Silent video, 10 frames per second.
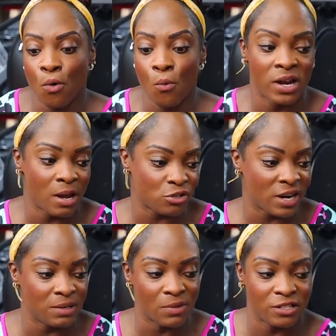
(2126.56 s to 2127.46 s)
When I'm
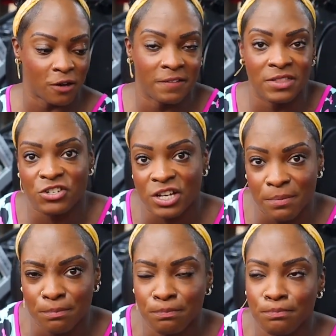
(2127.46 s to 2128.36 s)
training myself in the
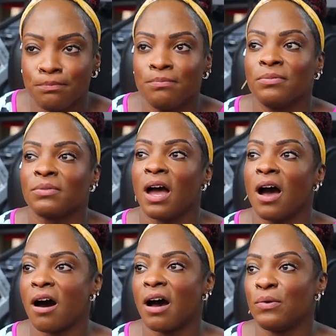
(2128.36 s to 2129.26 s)
gym,
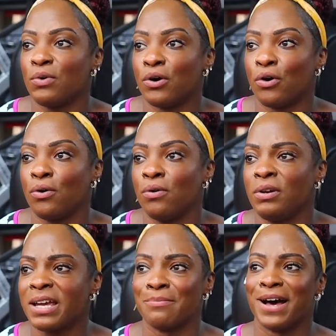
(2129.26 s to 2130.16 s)
I will
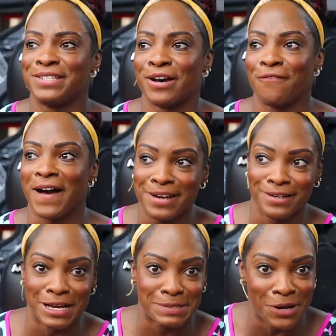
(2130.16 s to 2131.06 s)
look at myself,
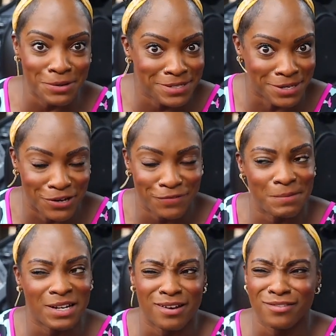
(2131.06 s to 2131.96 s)
analyze my own self, and
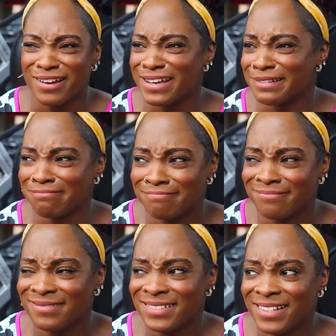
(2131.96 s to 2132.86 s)
be like, right,
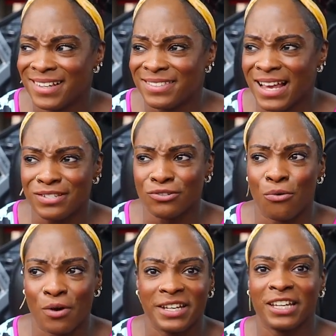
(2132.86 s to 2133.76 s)
that's
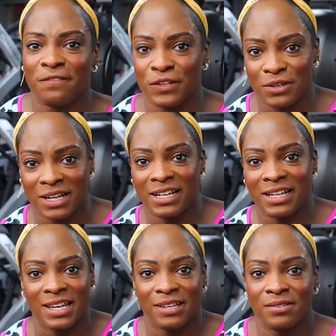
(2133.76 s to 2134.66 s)
not working for you
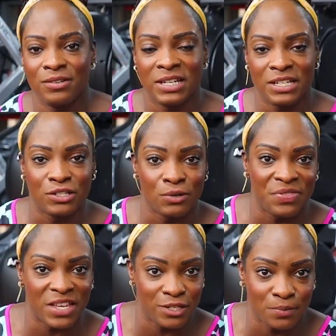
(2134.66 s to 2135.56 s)
clearly. You need to do it
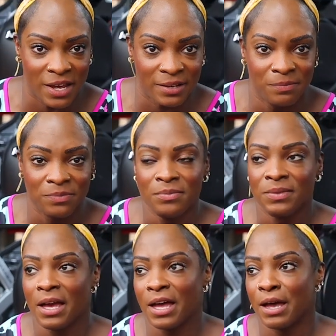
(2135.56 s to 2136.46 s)
this way.
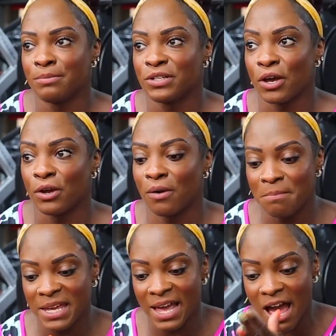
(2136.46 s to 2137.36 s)
So
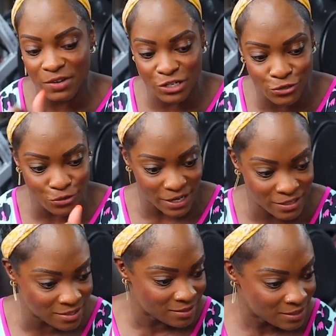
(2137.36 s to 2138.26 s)
me having
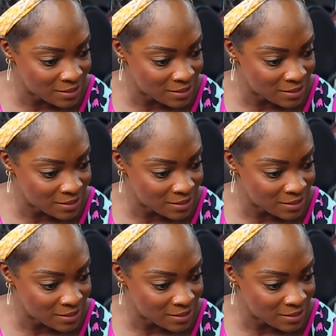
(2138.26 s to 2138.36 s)
strict